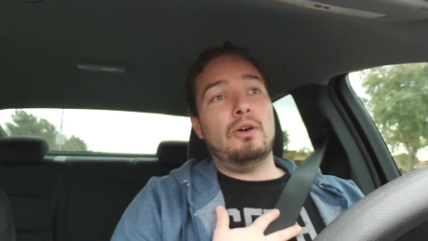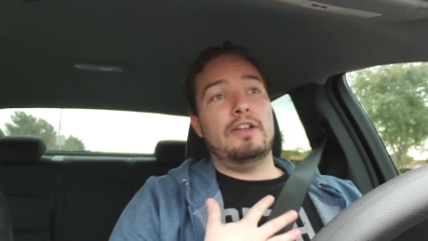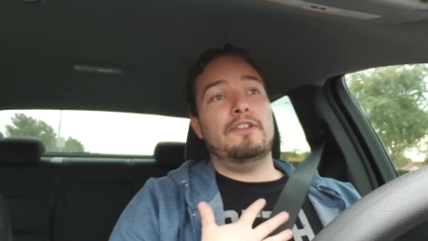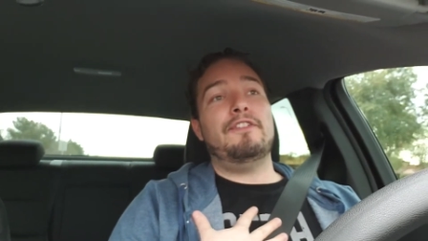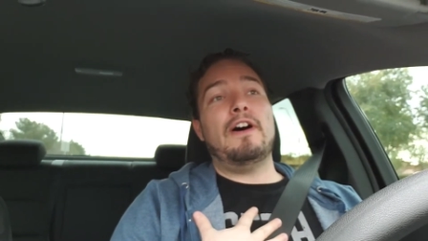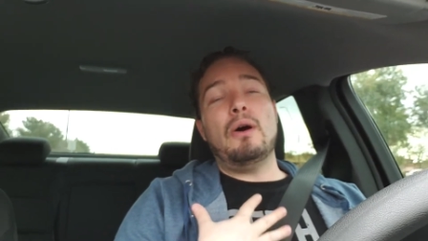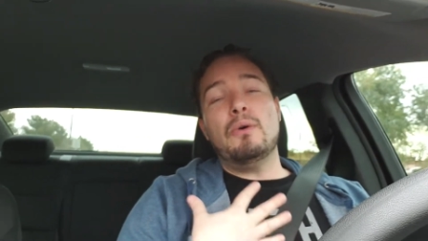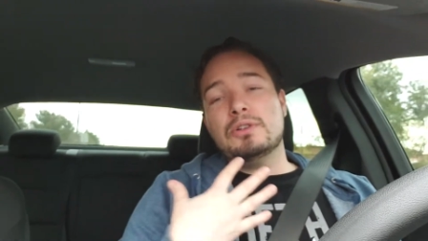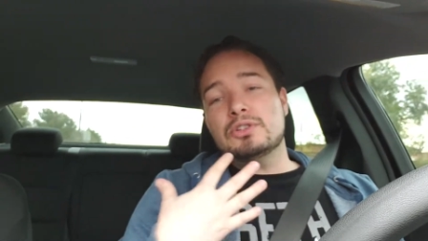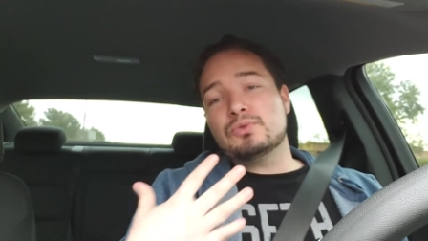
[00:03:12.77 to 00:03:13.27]
if
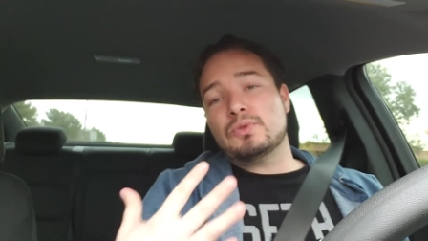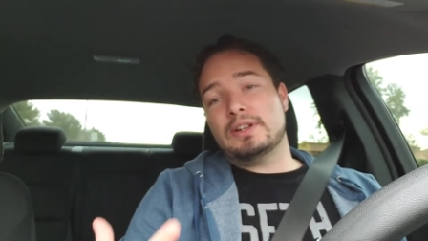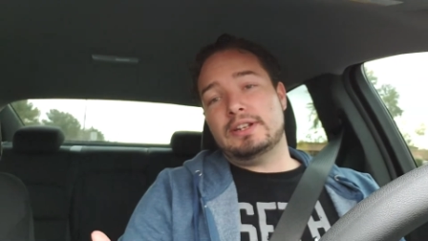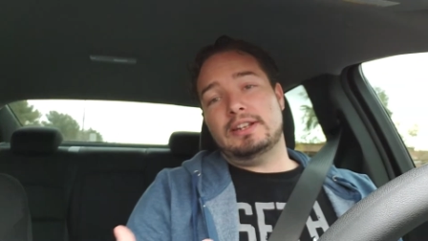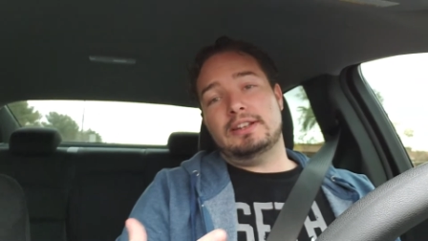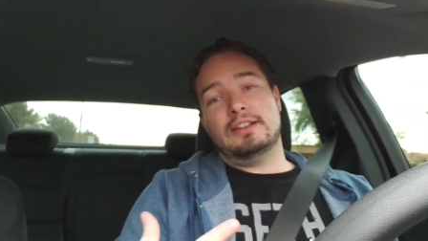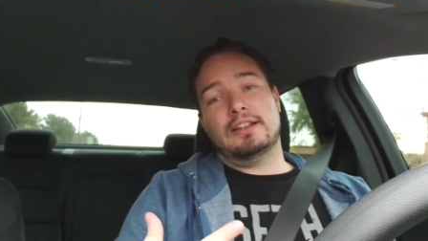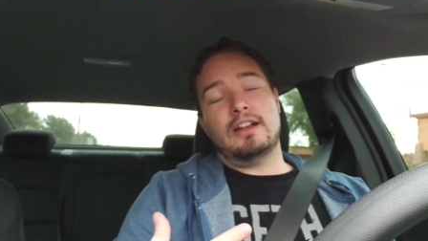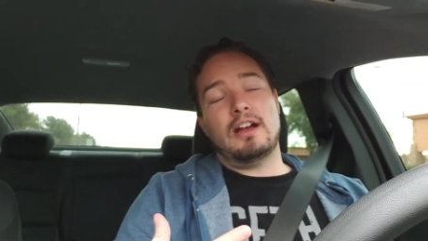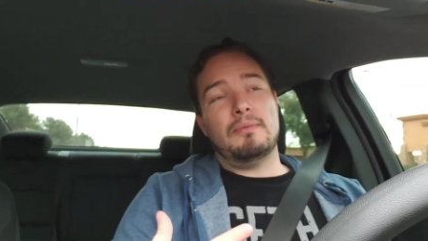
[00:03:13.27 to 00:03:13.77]
I was
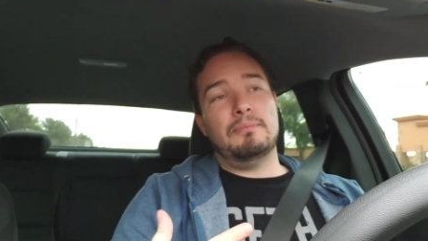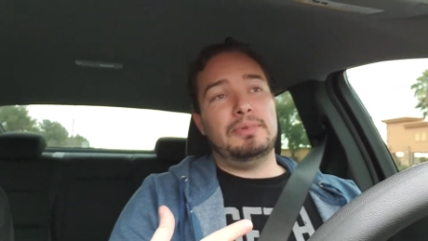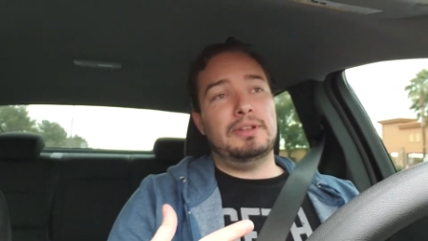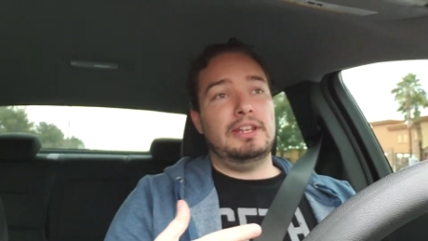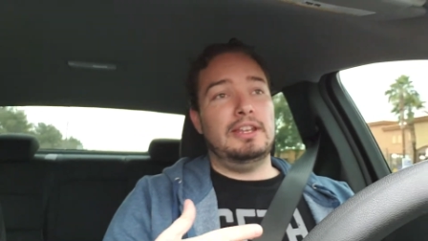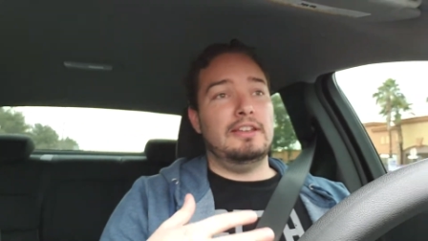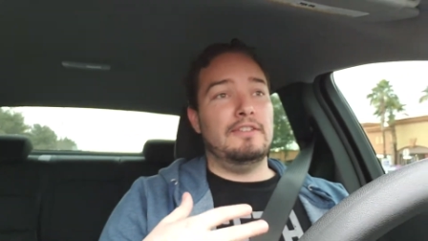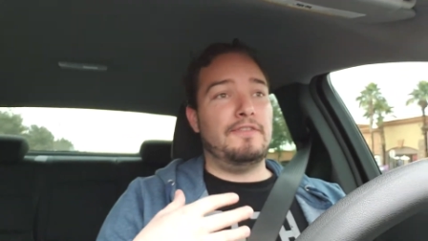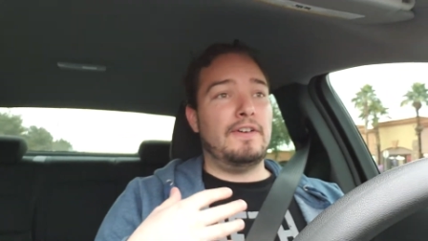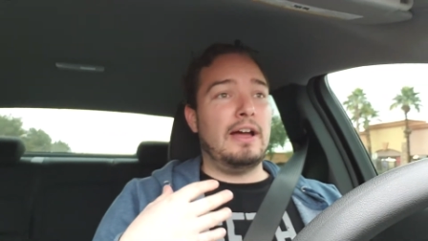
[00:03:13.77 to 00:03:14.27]
running a
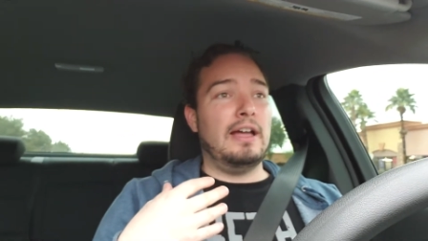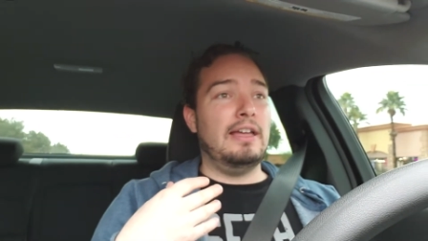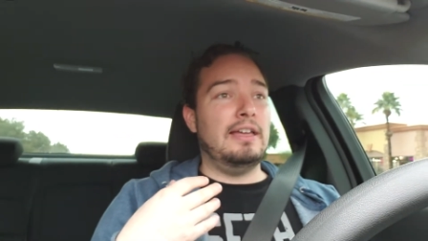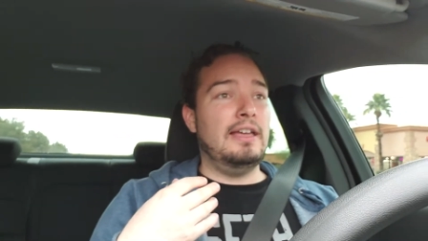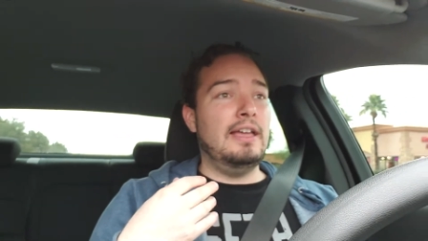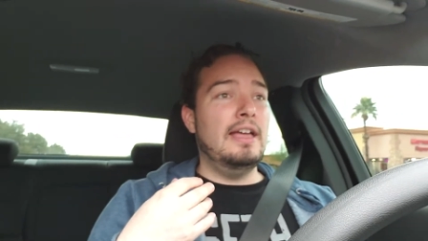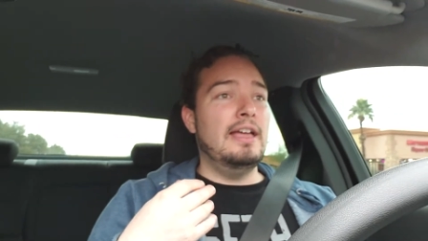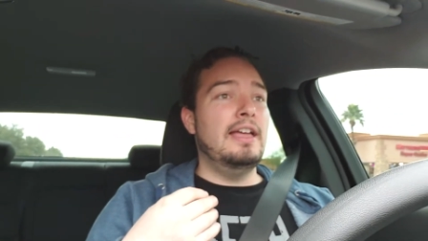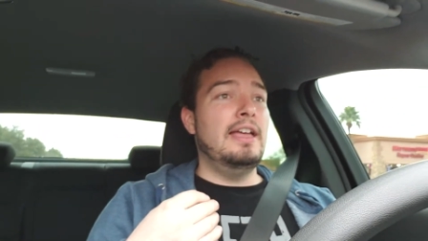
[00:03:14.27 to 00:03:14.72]
company, if I